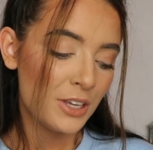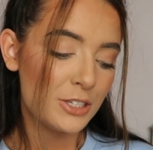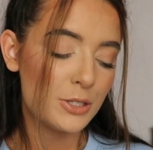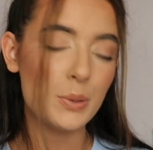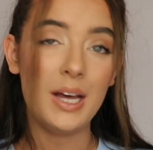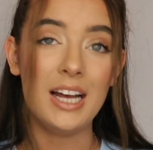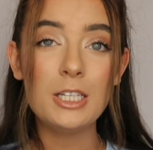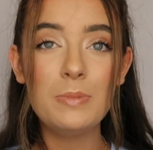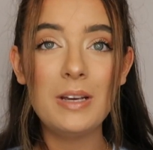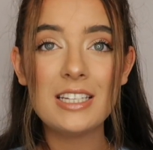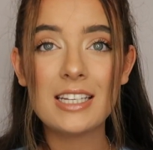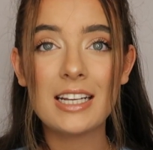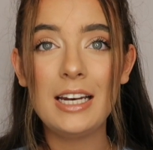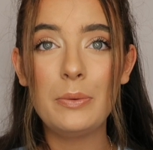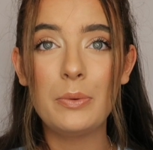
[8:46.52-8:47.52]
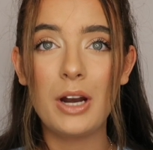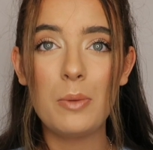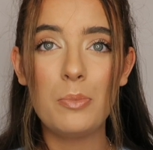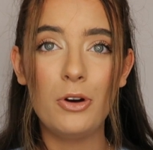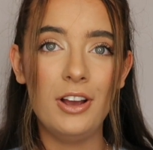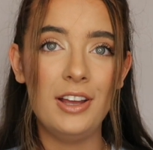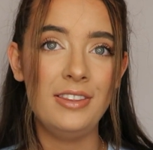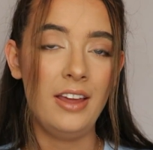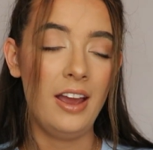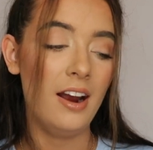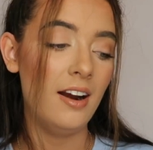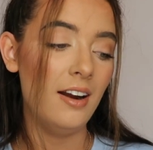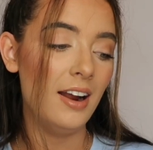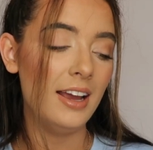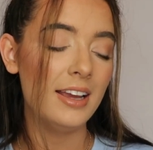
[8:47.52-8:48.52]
So that's basically what I put in there.